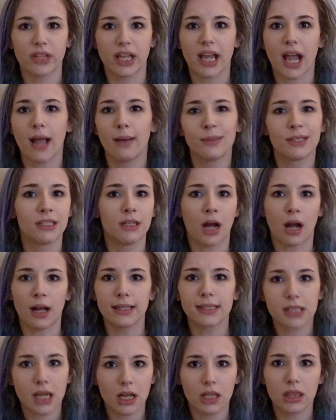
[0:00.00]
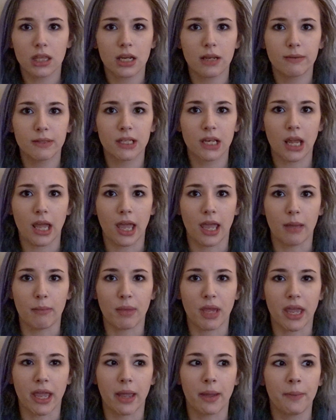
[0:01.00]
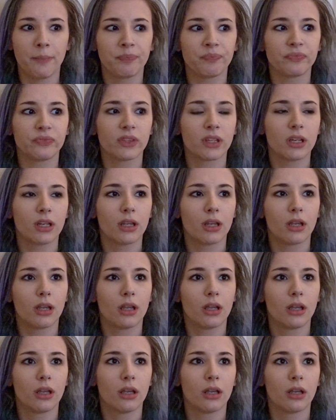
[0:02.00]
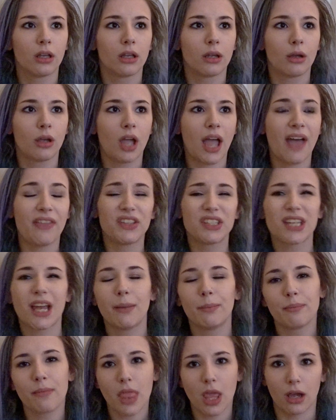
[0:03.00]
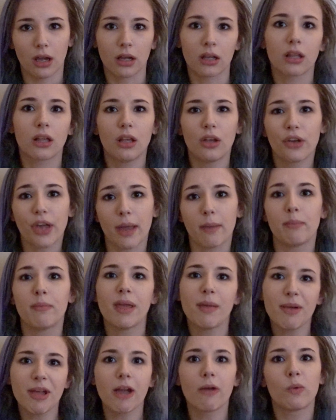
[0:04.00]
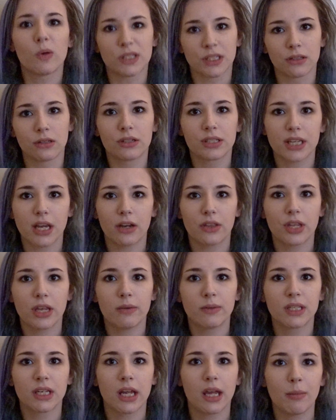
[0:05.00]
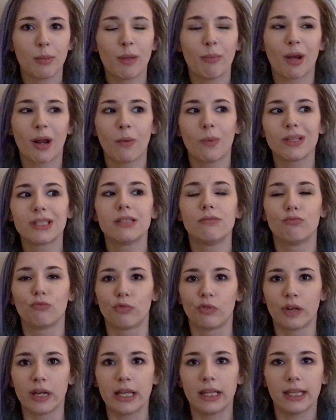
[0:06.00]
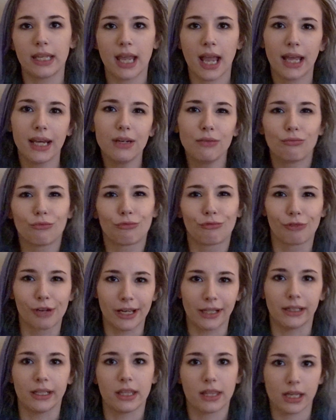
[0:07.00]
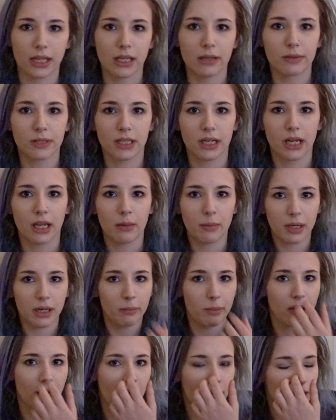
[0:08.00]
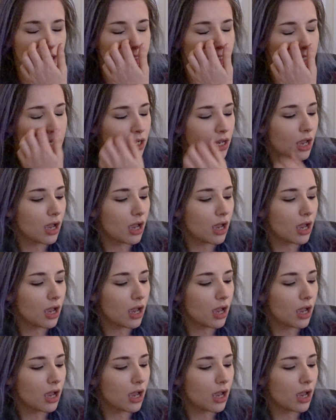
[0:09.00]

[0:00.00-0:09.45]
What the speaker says: Like, I was not scared that he was gonna hit me. At the time, okay, maybe I was a little scared that he was gonna hit me, but I didn't really think he was gonna hit me, to be honest.